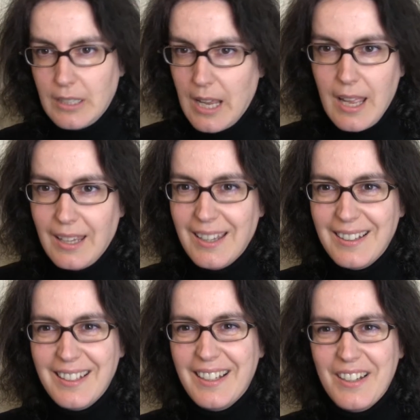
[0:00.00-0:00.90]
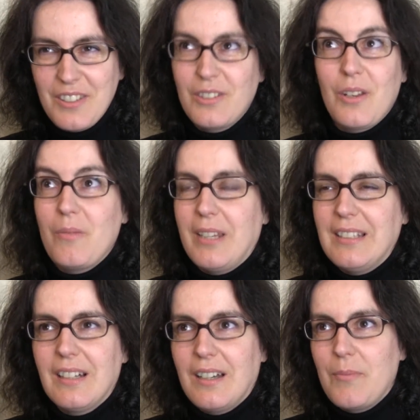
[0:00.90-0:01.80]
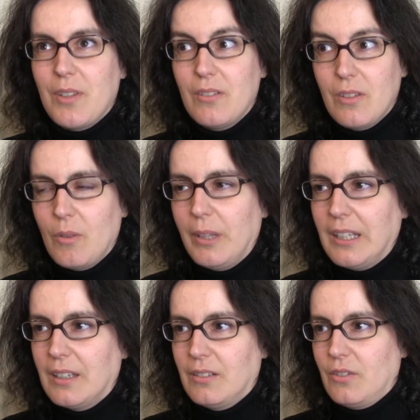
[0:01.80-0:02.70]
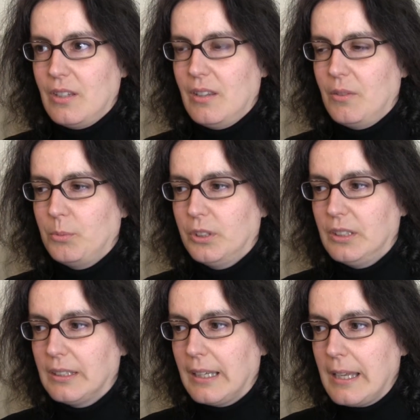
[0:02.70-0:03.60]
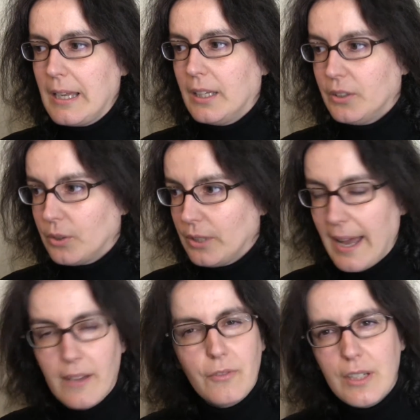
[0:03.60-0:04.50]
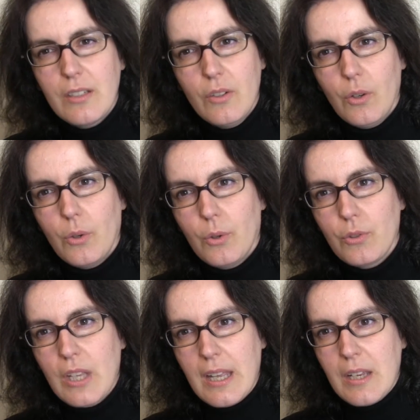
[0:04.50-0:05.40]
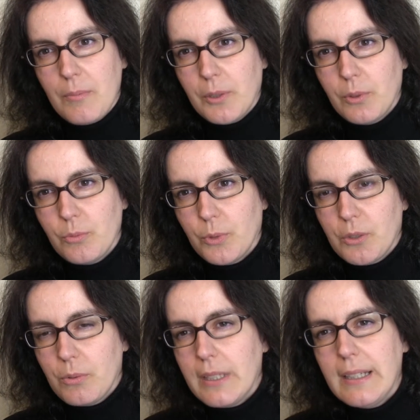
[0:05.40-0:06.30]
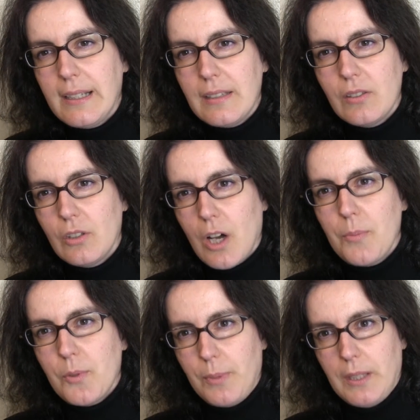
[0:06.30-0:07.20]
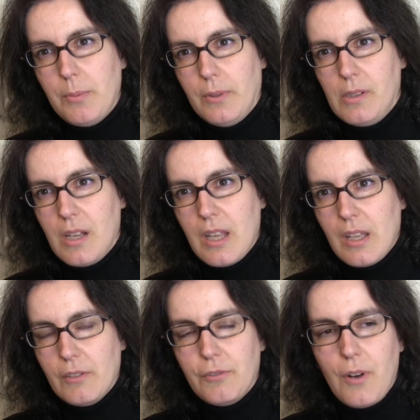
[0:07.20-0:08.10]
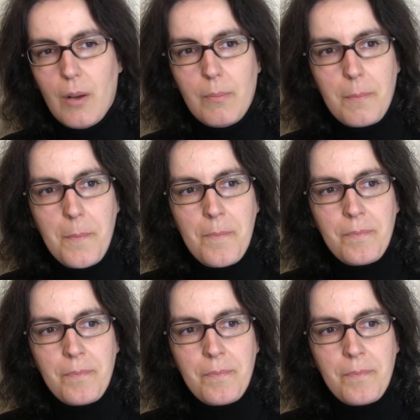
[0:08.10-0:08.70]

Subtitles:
day, you know, so many times in so many countries in the world. You could have written laws, but what really stops people from